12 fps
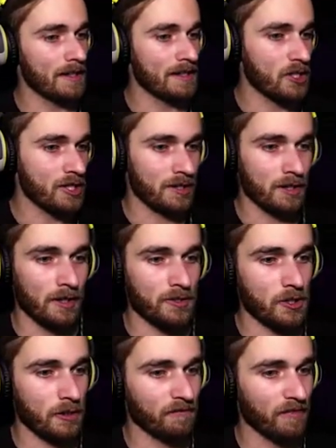and she
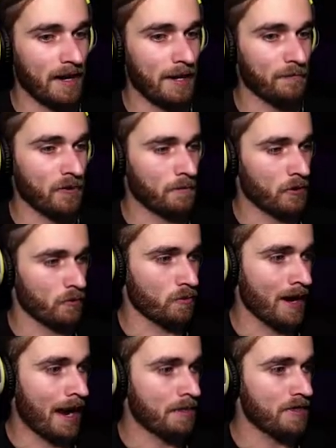conjured fire from
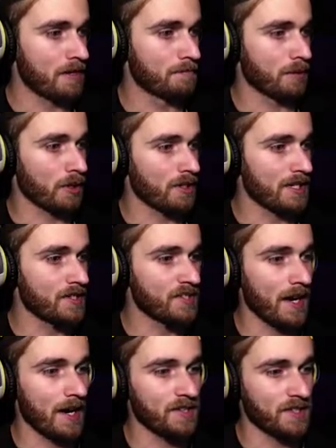wrath and burned his
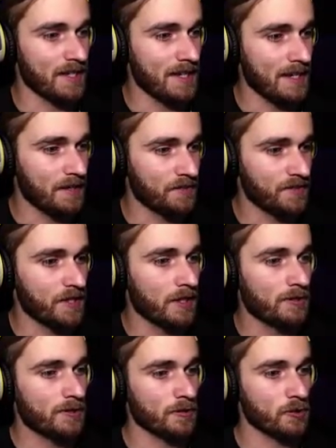eyes and hands,
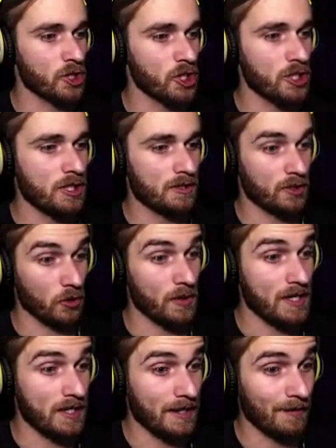so
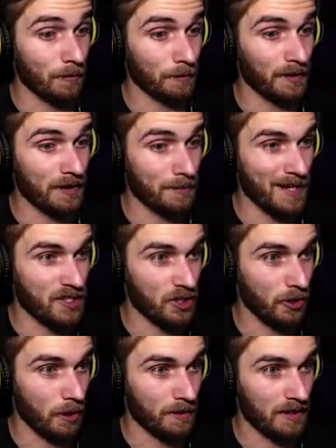he can never play the
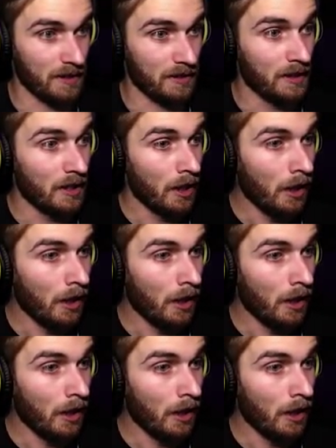magic harp again.